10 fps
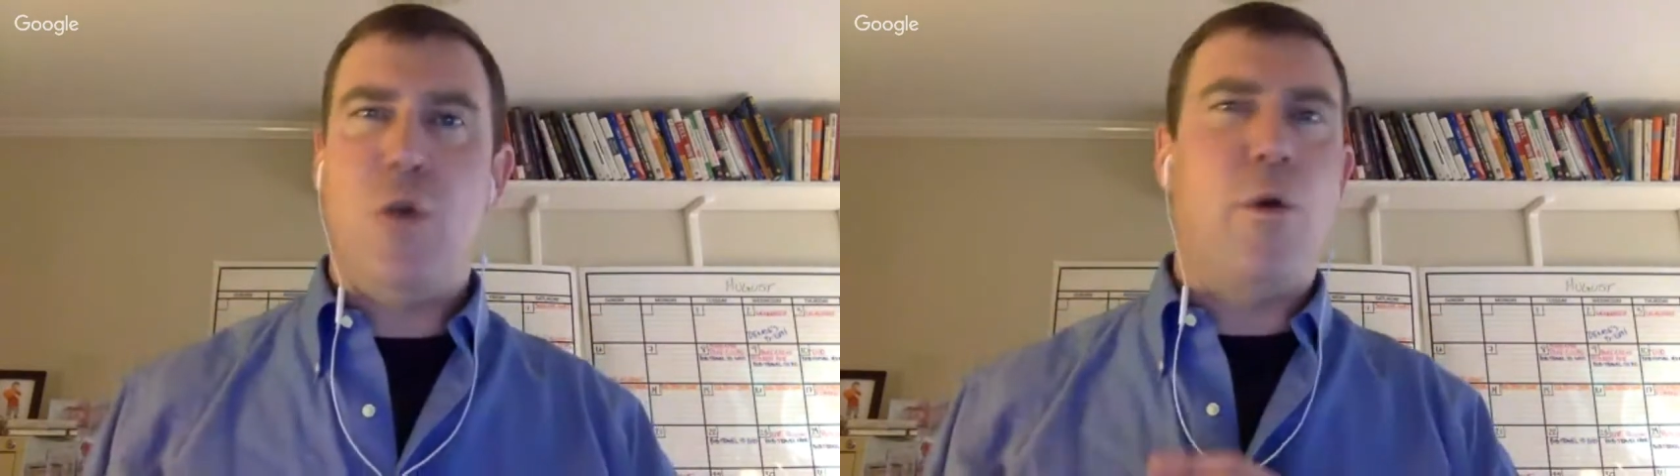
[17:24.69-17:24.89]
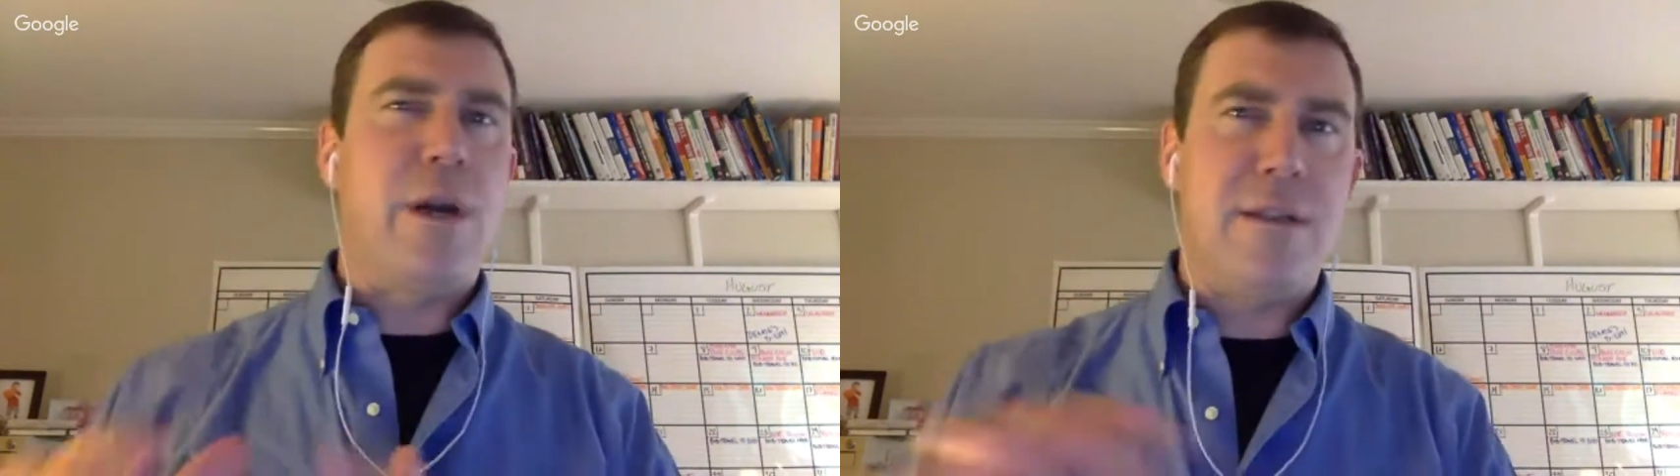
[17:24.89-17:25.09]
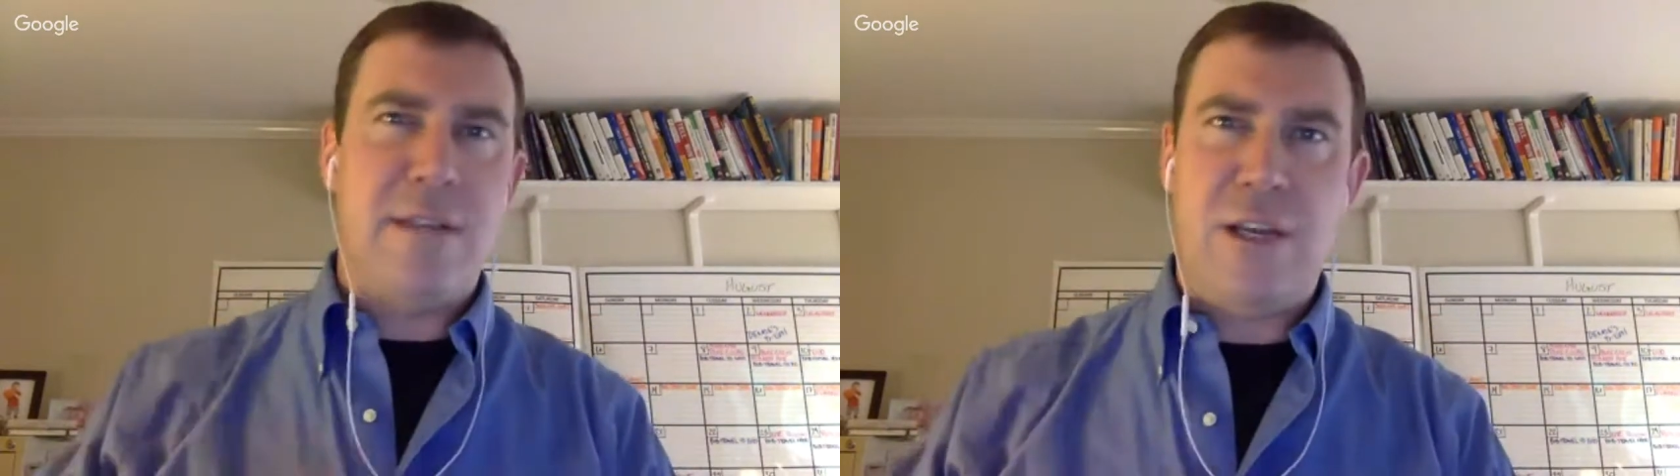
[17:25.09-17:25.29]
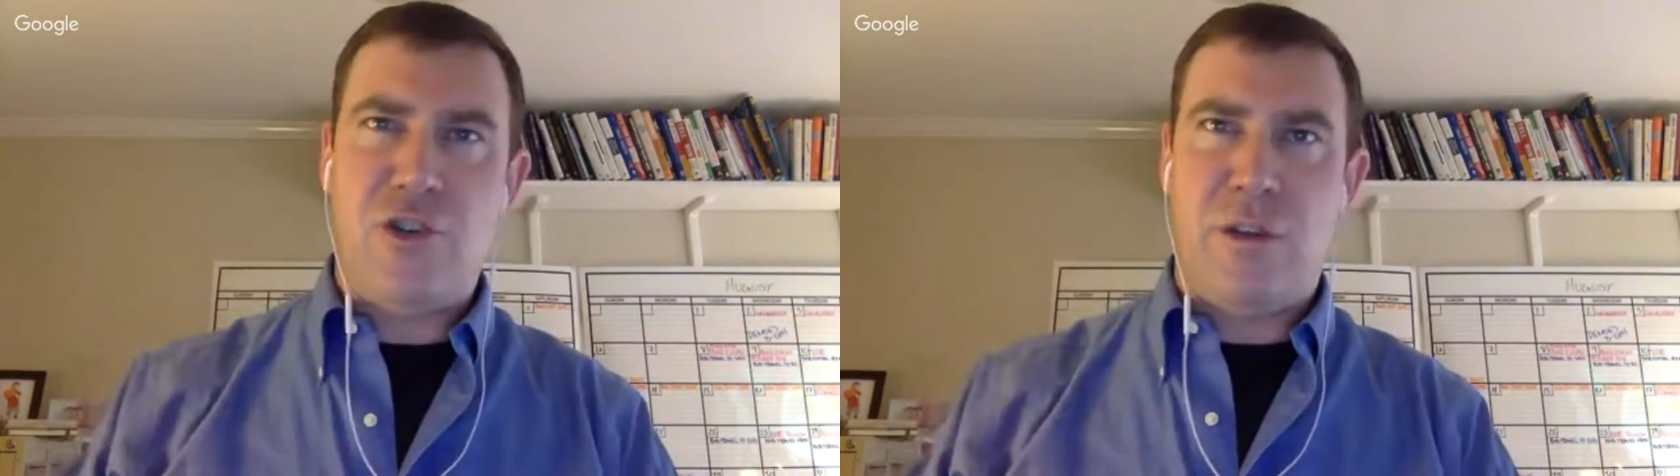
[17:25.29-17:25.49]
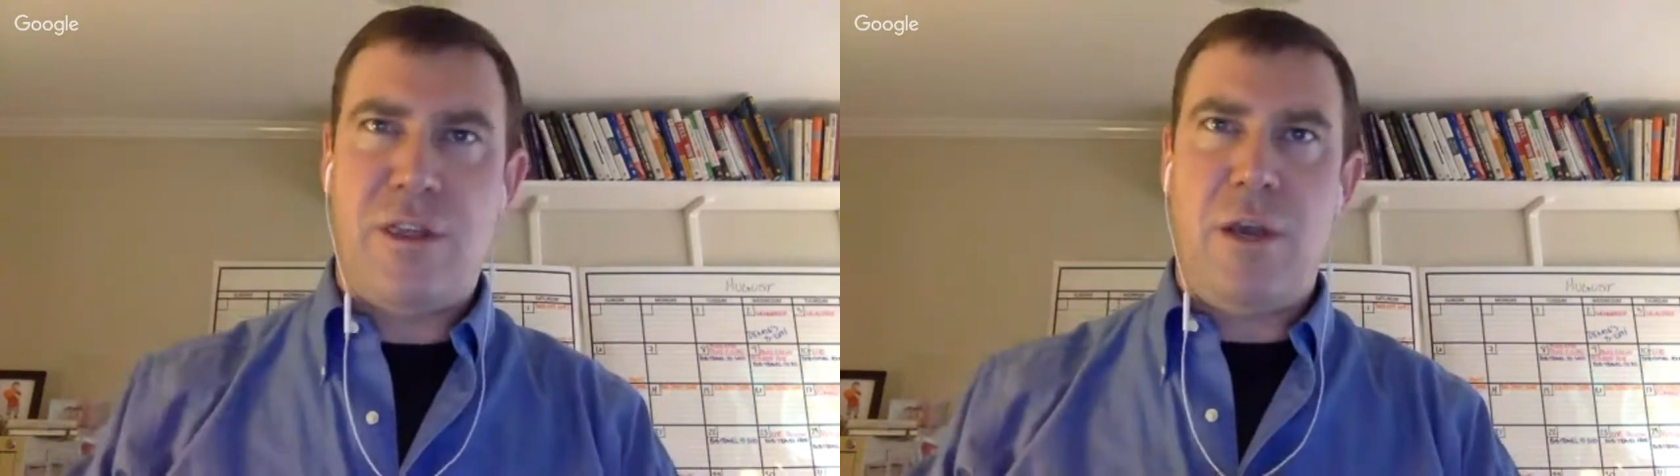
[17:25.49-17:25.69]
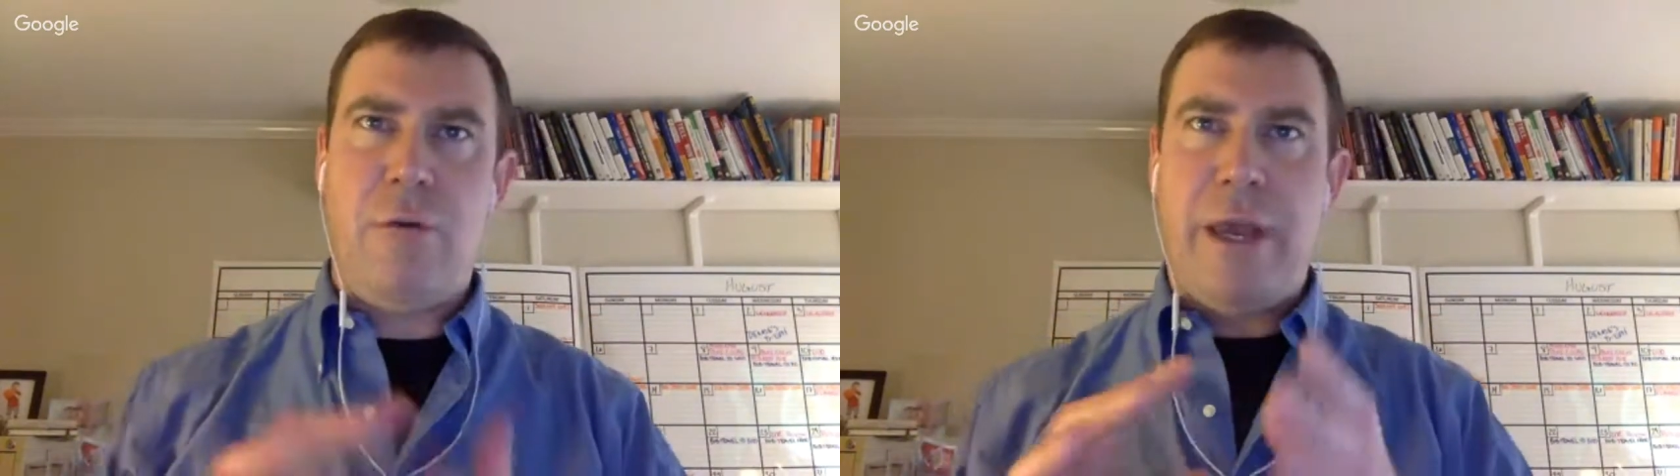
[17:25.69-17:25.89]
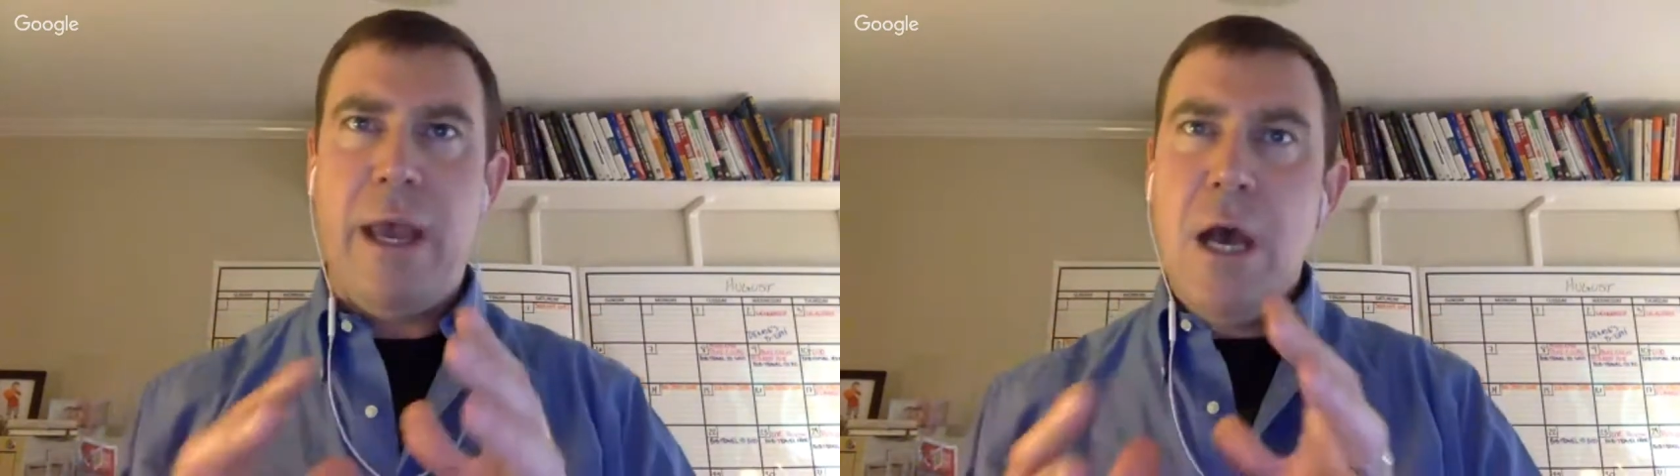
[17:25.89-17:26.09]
organizational theory.